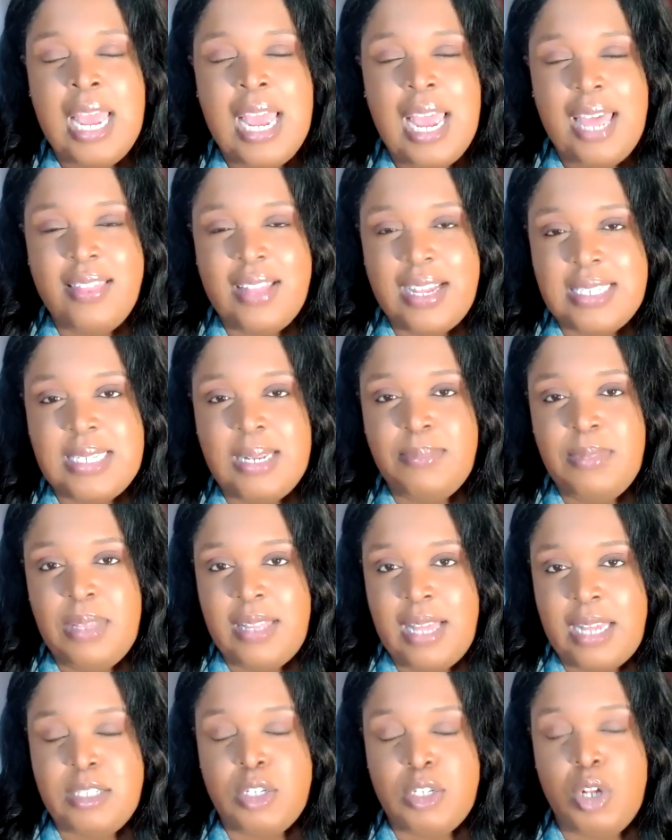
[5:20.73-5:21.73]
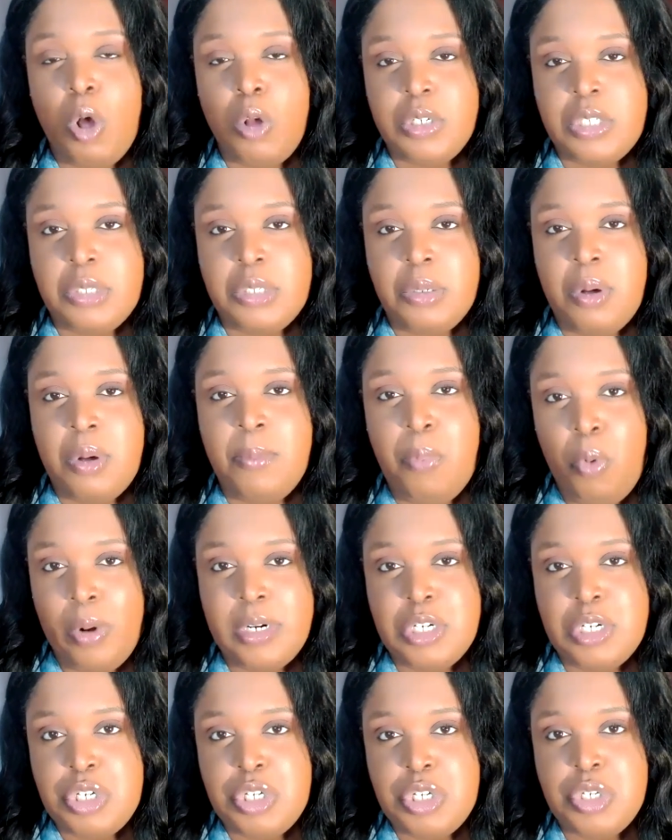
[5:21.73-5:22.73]
And that's something that's also
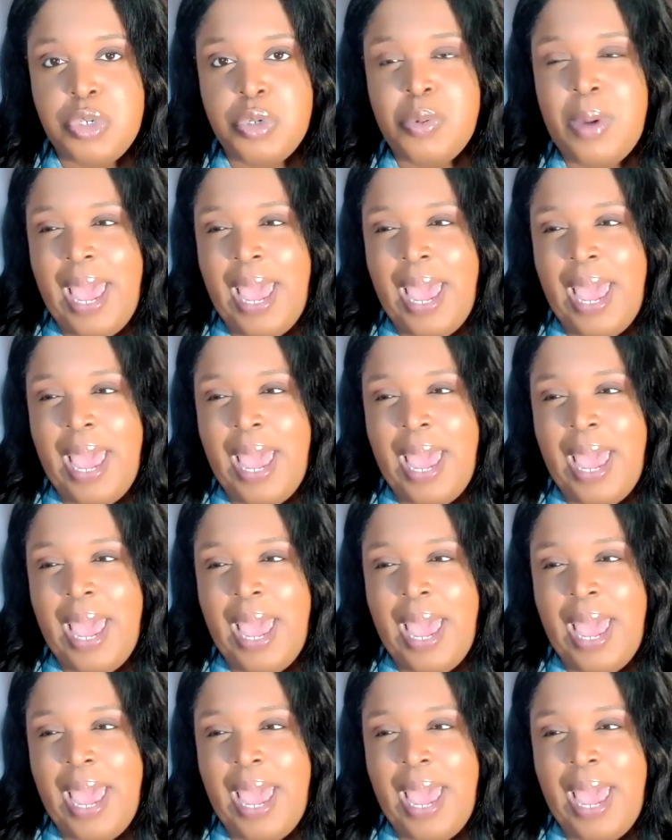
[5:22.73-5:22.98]
important too.